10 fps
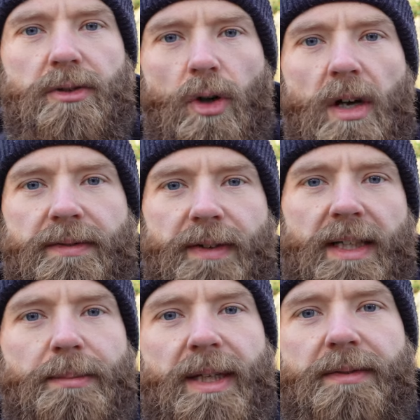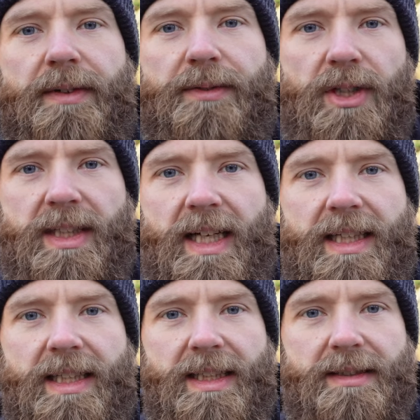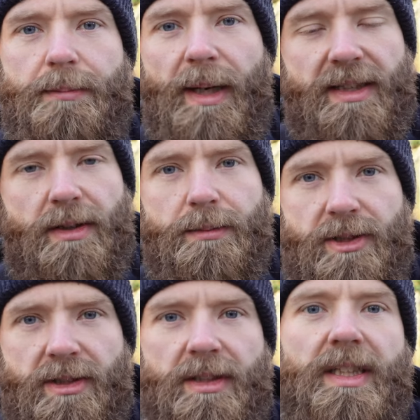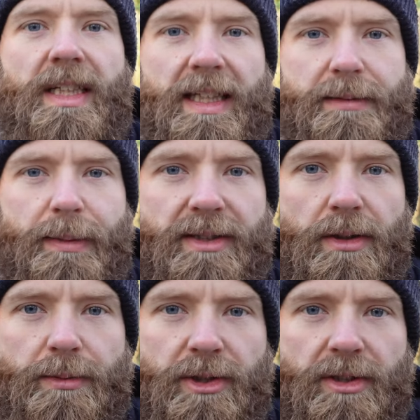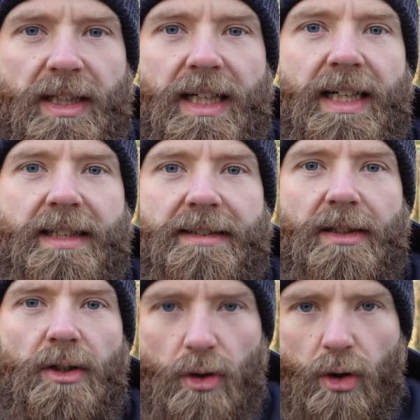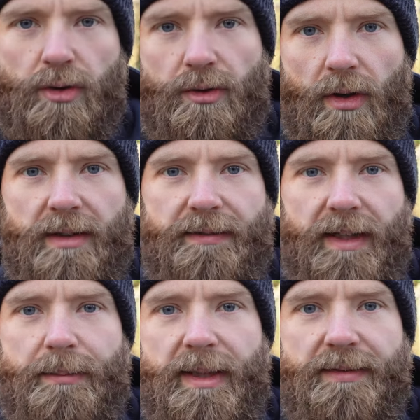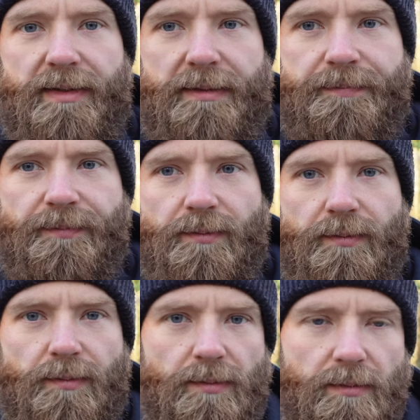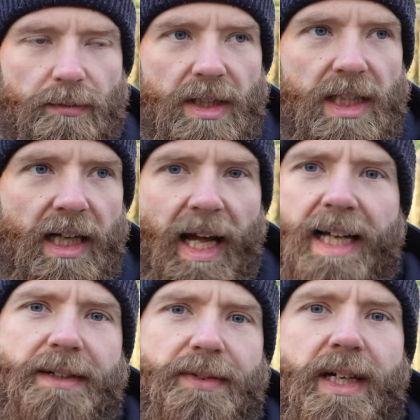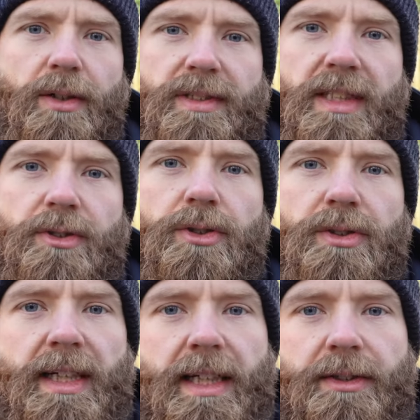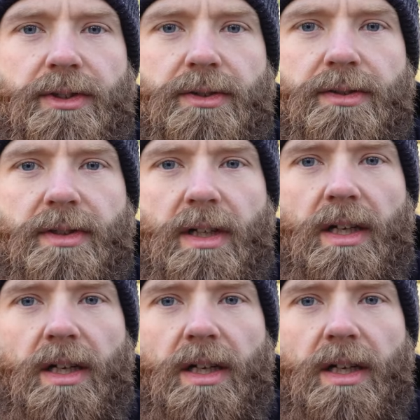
grass-fed beef, if you can get it, is the best option. The next best option is non-grass-fed beef. Anything else, there's usually issues